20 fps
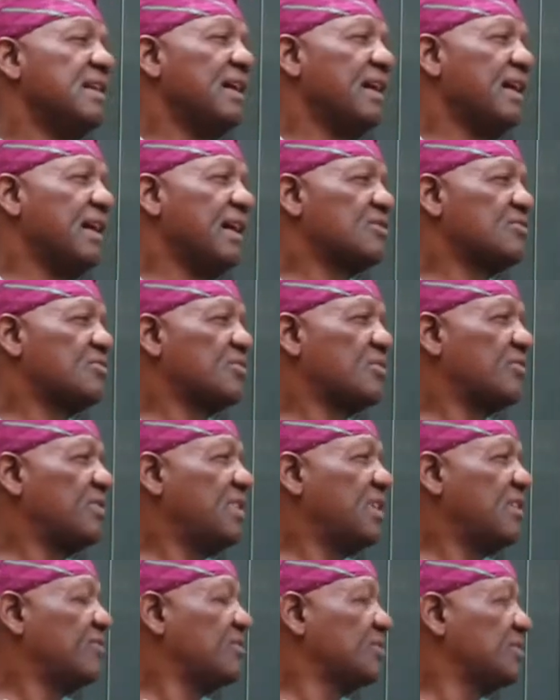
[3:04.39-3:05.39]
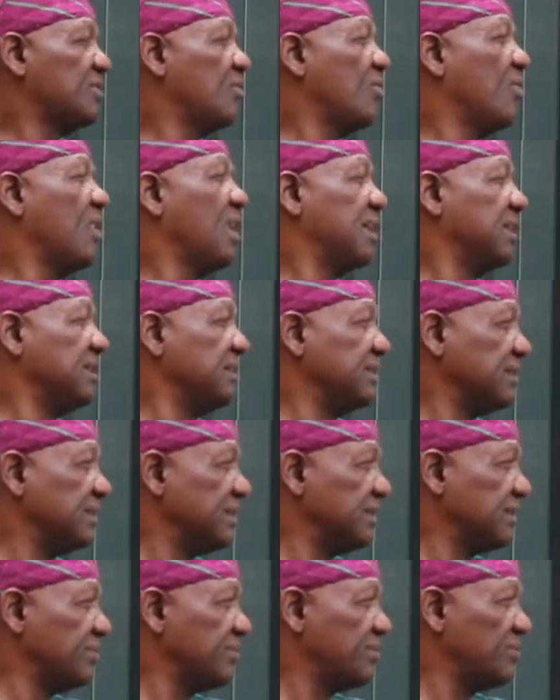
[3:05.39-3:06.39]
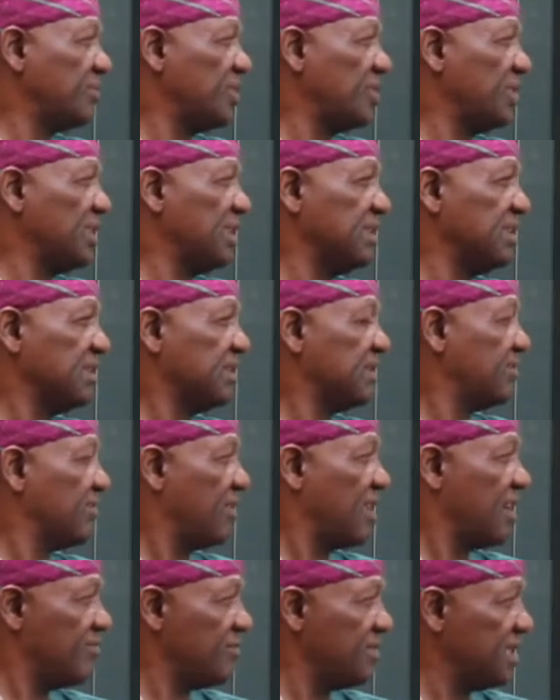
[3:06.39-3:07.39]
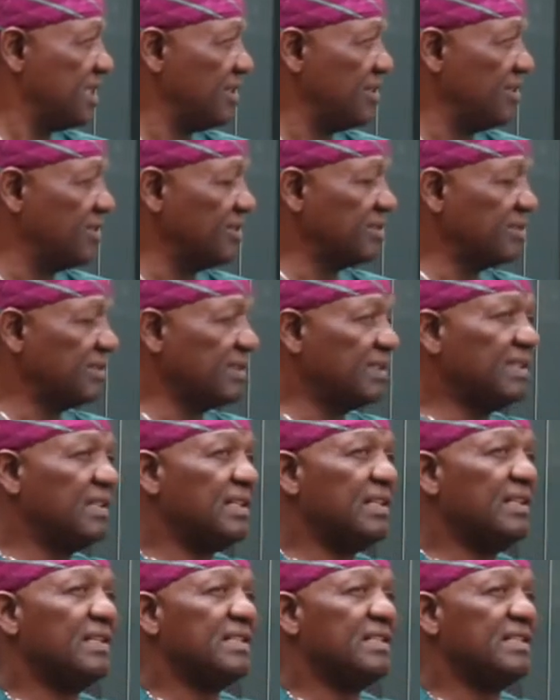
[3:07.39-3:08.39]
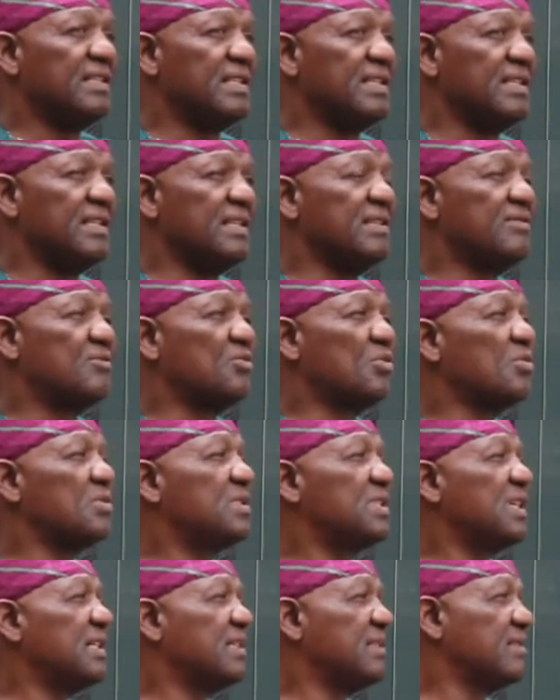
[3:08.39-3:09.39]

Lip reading: out of that 41.5 million, the total